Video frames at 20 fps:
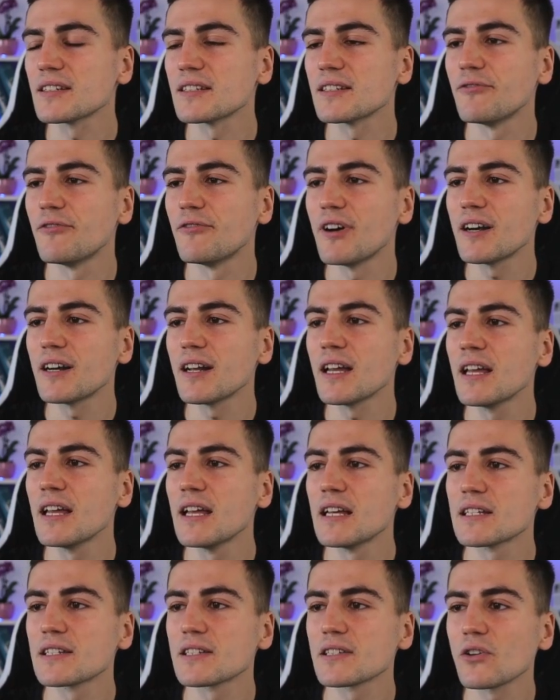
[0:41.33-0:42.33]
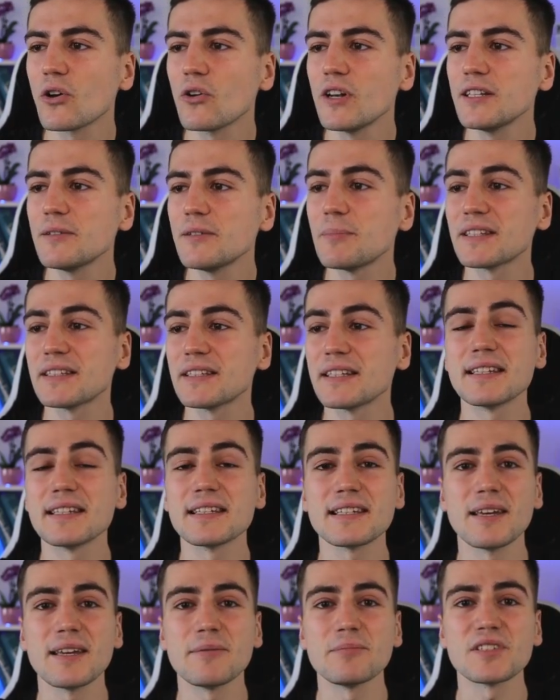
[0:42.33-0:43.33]
It's a very solid, but at the
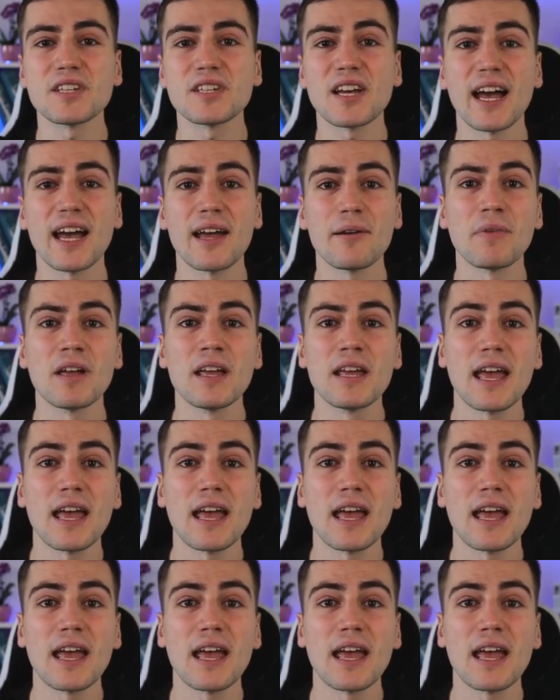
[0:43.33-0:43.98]
same time,